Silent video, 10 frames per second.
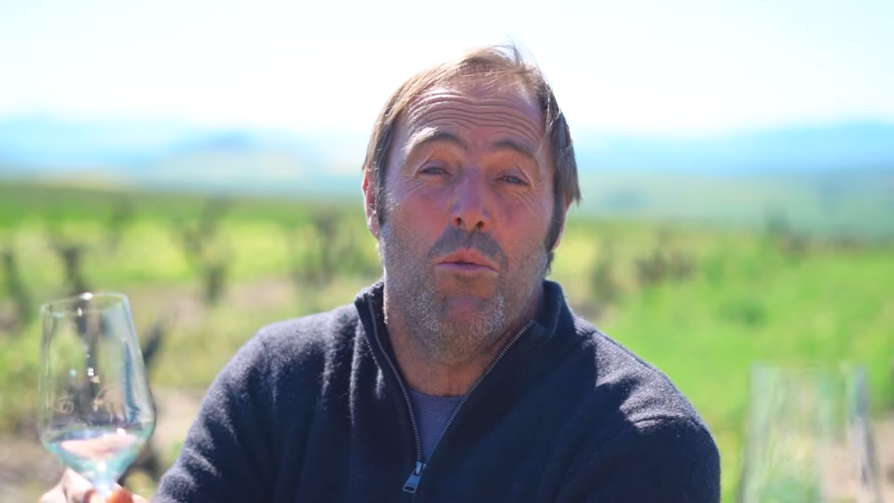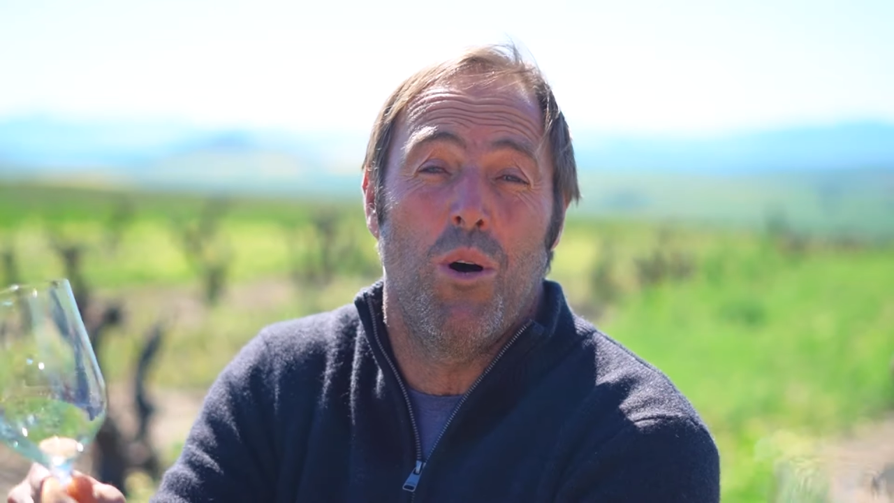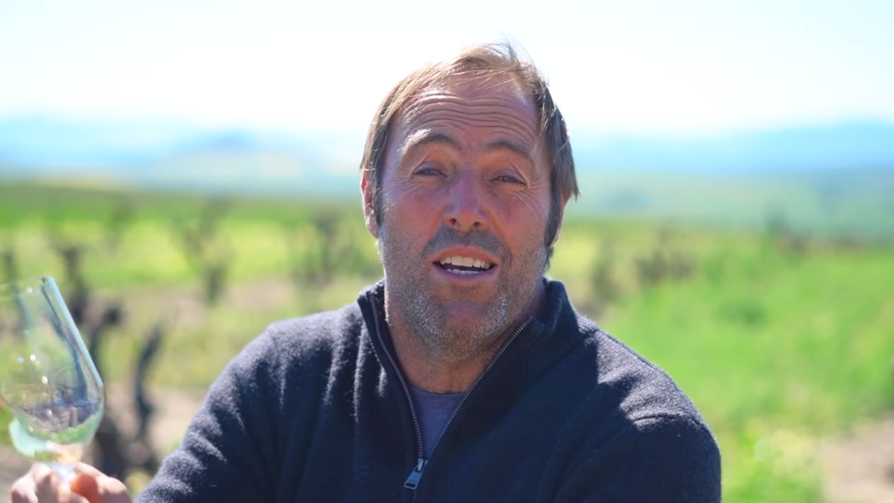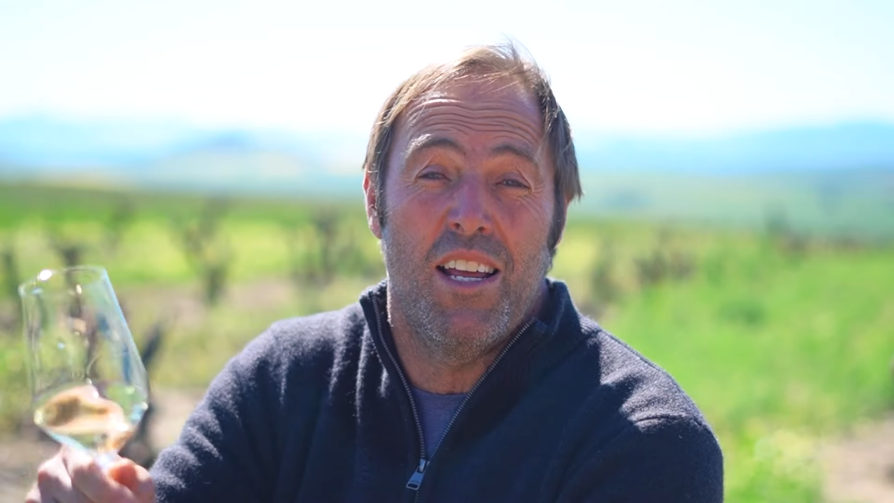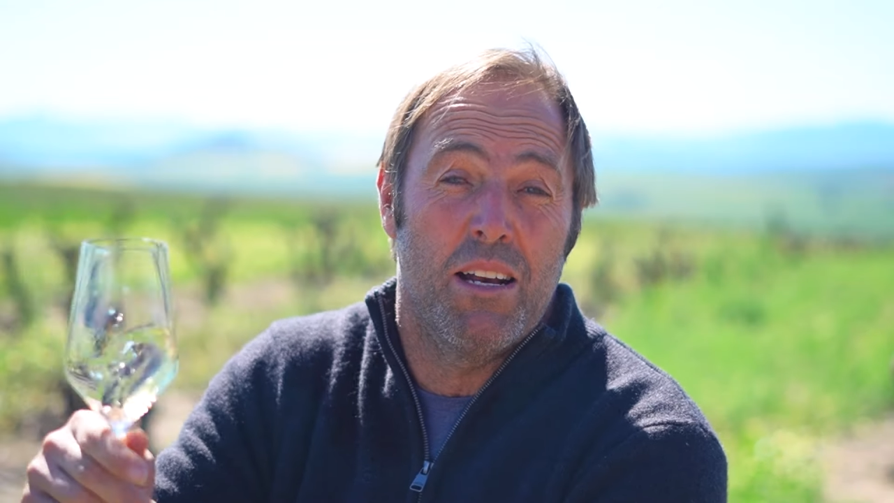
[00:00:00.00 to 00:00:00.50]

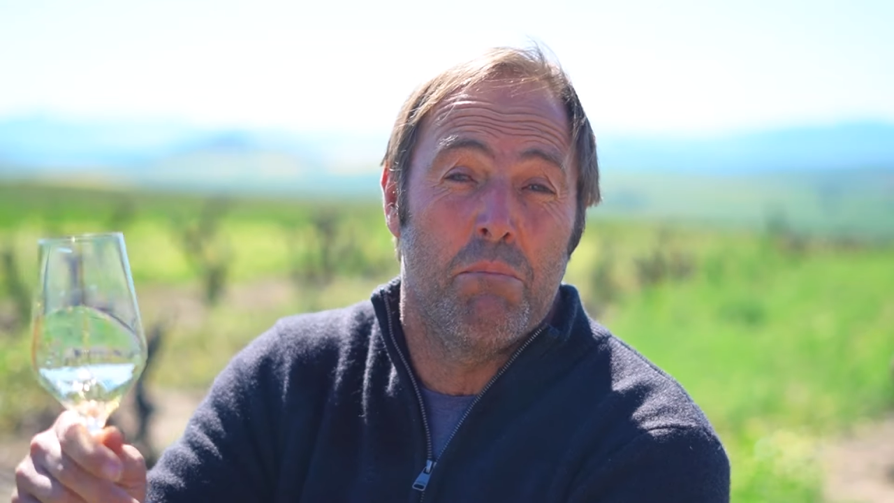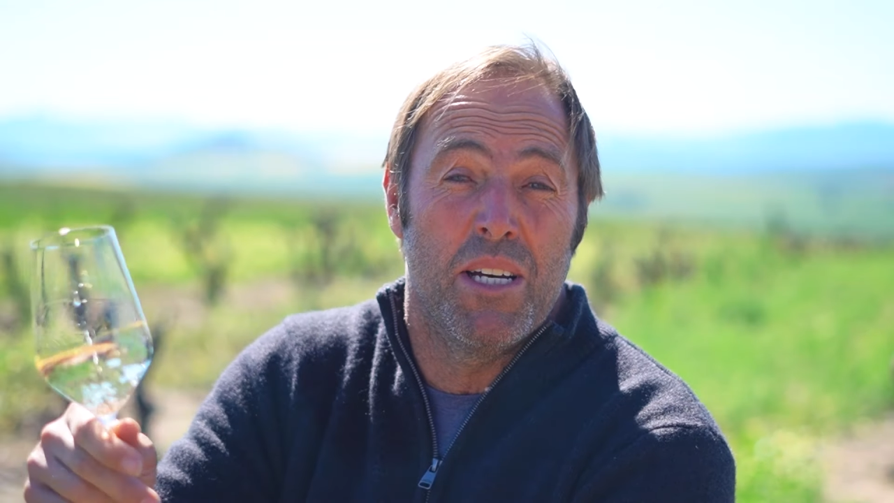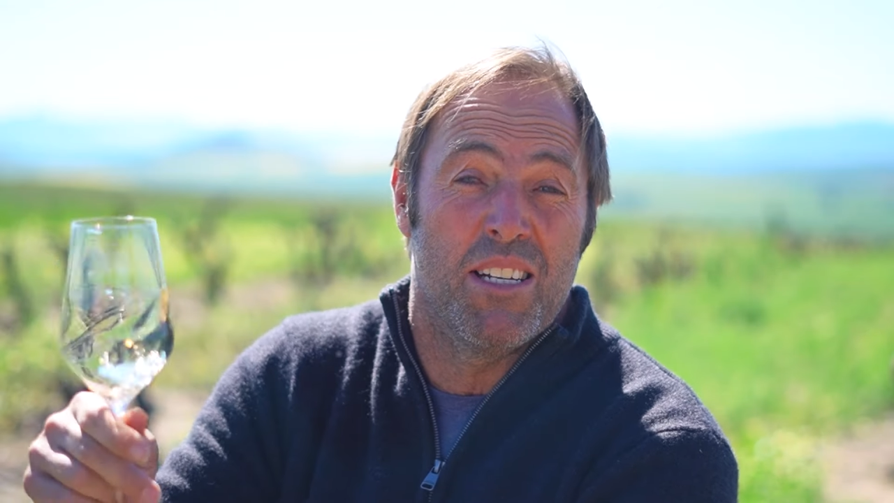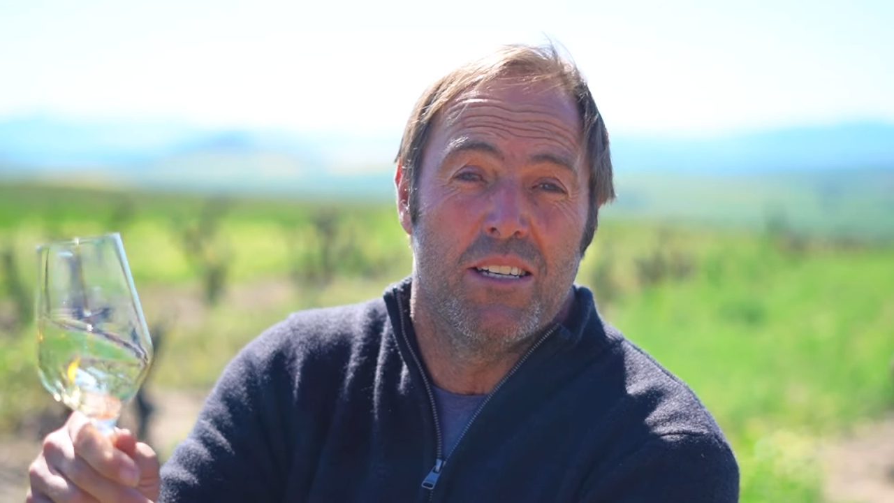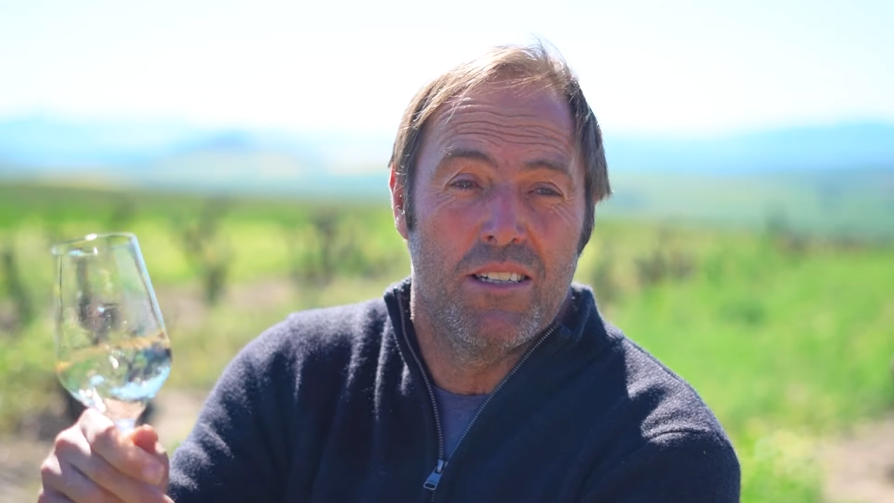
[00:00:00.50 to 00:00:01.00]
One and
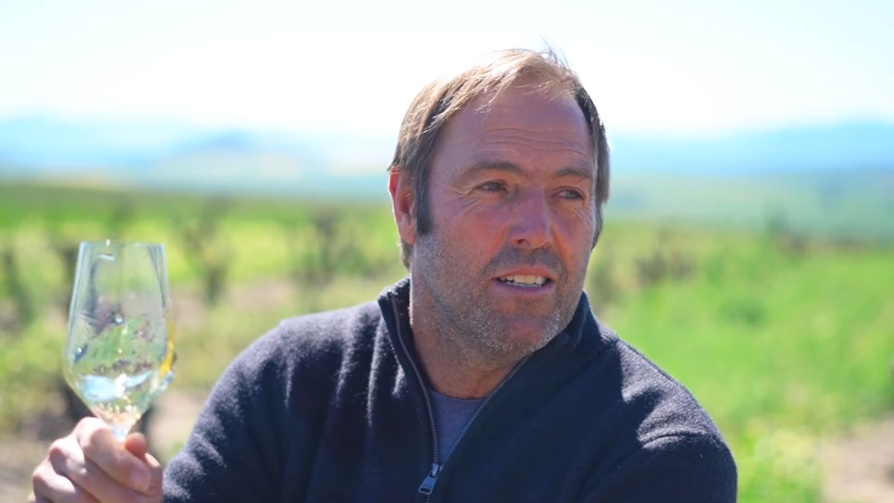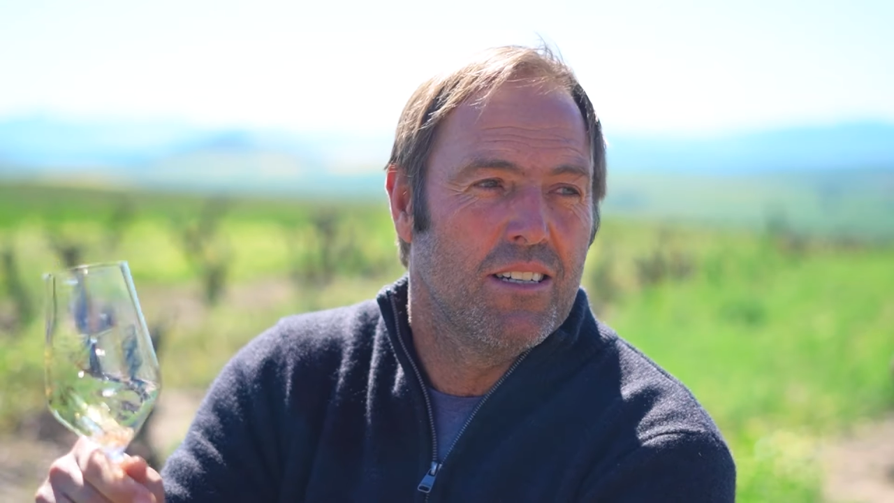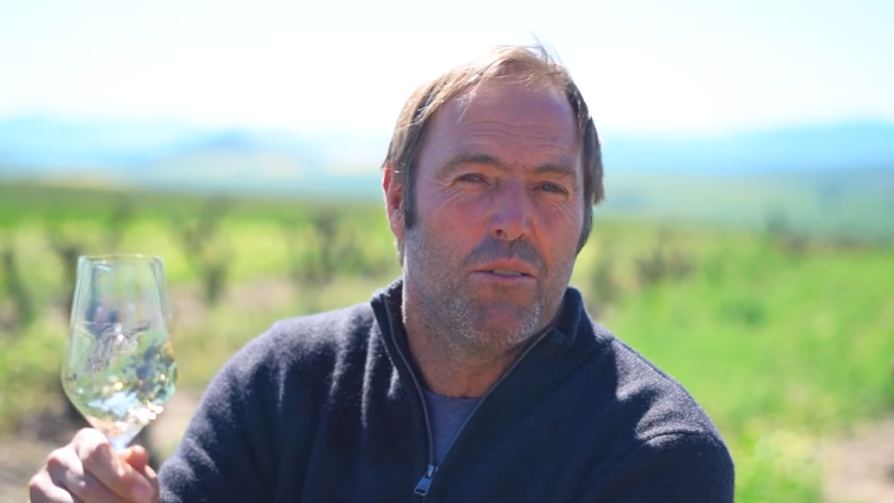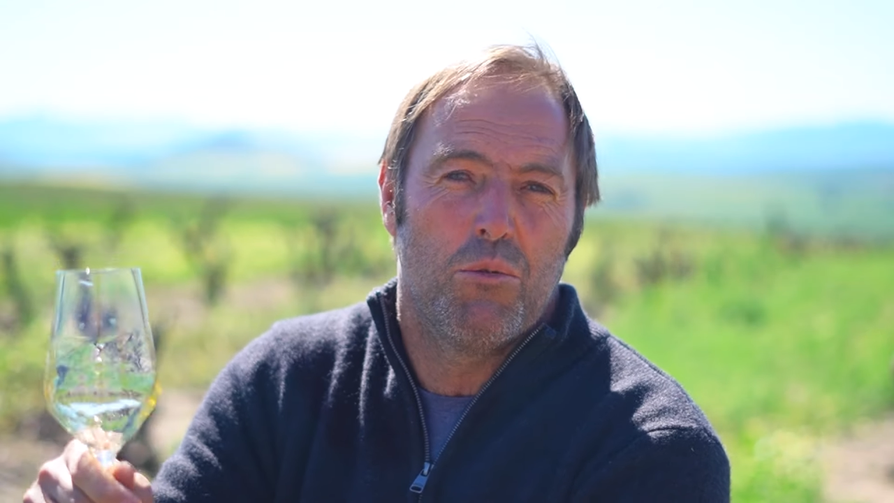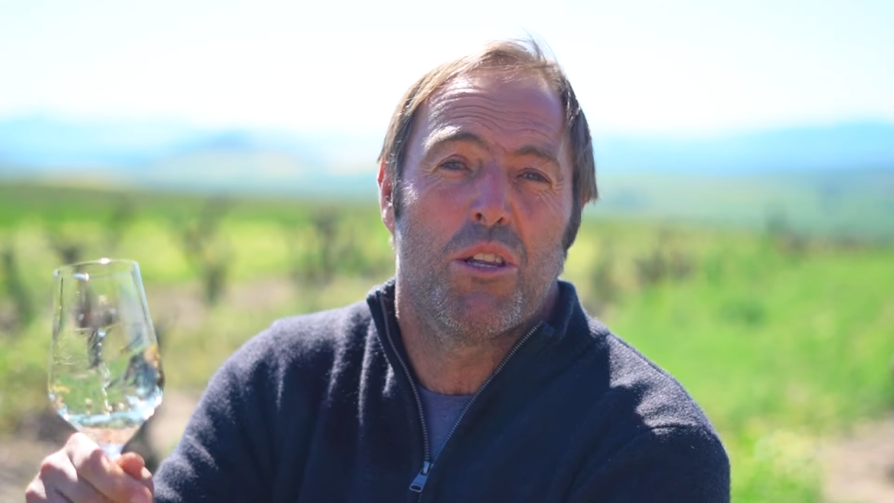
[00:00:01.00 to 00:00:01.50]
bid
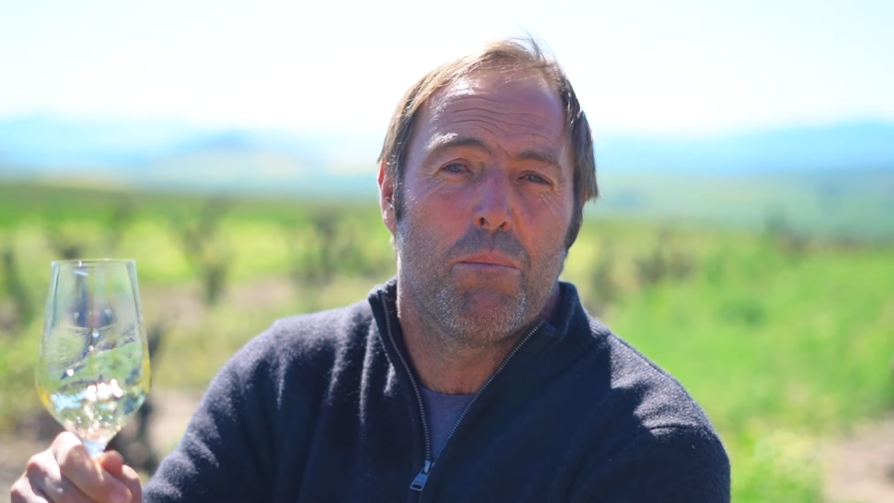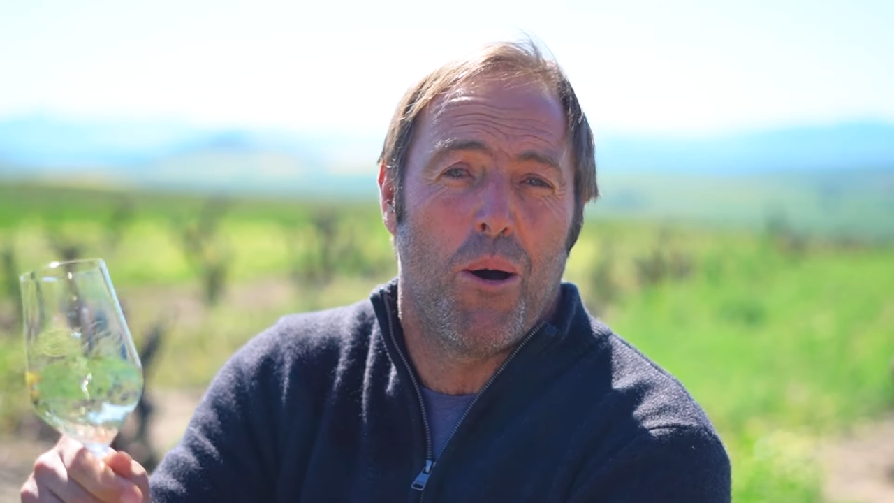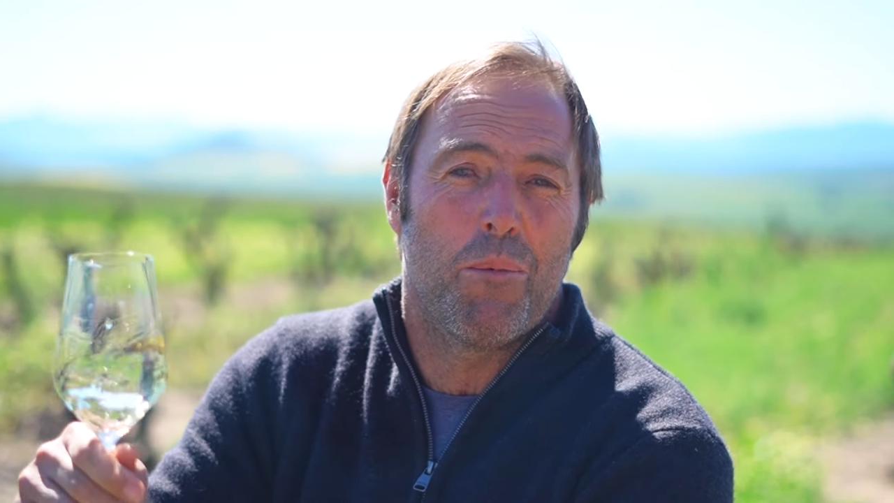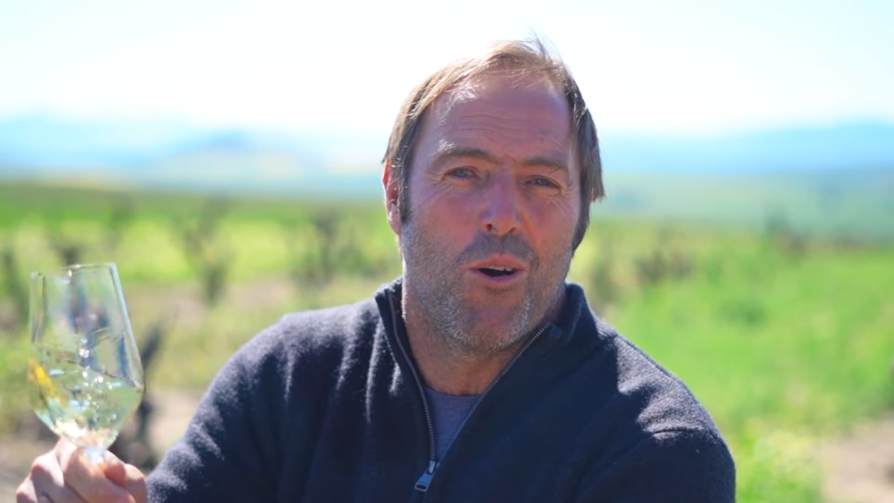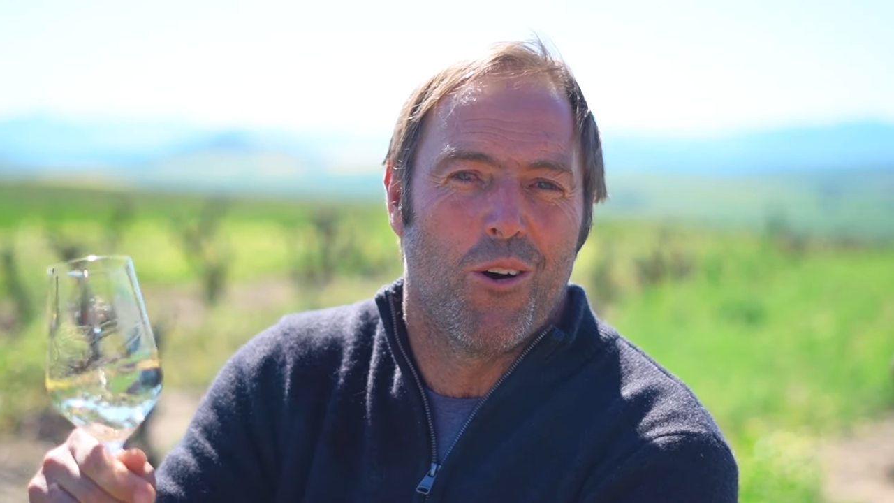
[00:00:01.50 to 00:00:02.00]
with
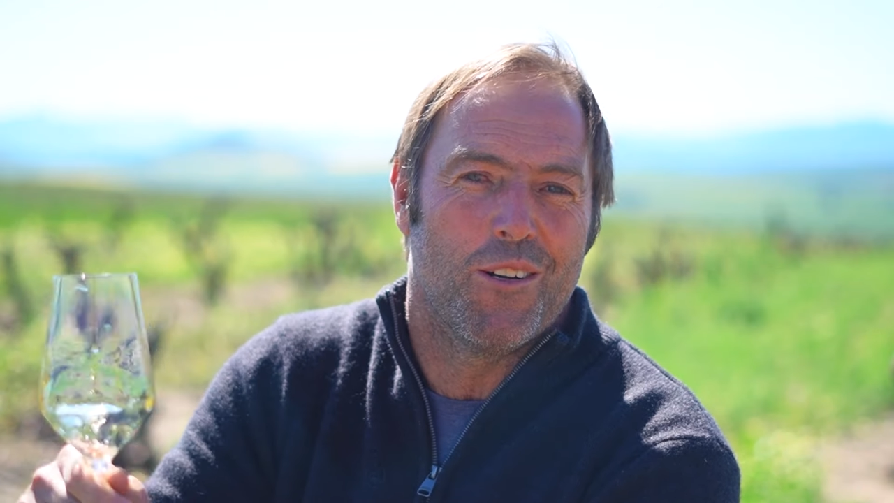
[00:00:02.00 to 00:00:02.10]
popcorn.